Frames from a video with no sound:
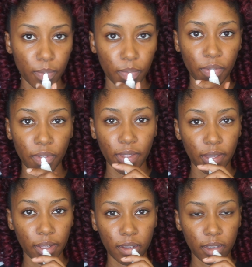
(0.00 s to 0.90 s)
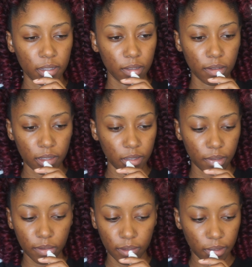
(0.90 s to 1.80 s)
I'm just gonna put on some
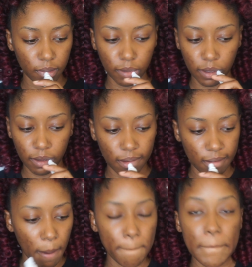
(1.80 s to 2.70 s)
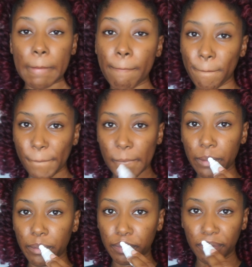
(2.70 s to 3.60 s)
gloss from Mario Badescu. I
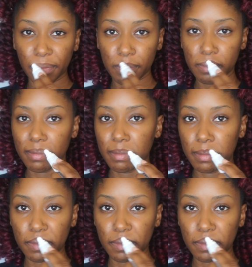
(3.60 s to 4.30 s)
love this gloss because it